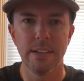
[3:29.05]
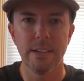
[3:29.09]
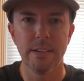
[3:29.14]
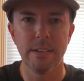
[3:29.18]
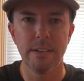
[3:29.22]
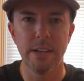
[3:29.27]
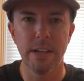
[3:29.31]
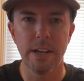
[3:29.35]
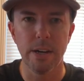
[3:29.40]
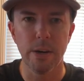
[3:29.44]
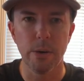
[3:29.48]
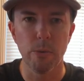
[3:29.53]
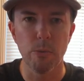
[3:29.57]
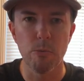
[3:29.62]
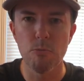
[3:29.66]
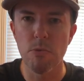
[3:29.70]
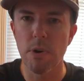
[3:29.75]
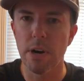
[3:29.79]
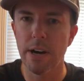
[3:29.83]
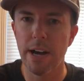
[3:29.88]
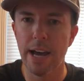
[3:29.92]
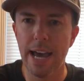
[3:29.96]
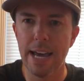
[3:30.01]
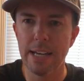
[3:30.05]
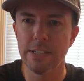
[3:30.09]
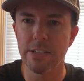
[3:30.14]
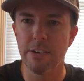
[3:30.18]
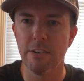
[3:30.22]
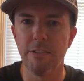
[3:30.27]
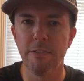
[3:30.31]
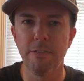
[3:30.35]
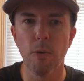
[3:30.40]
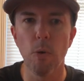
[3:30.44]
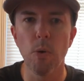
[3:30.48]
has
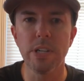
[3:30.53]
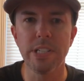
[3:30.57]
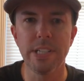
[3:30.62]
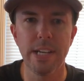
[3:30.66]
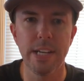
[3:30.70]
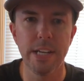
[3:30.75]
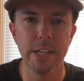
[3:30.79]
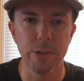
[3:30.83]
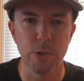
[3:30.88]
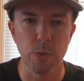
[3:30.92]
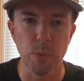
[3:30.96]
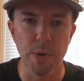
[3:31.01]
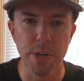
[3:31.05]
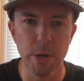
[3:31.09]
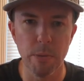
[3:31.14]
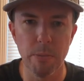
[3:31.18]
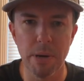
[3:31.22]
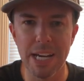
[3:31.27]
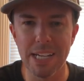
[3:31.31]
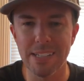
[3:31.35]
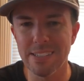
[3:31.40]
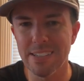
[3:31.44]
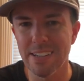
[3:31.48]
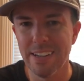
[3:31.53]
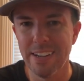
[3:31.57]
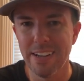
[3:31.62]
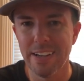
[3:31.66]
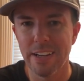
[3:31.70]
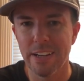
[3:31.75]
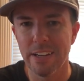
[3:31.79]
a 14-inch wheelbase,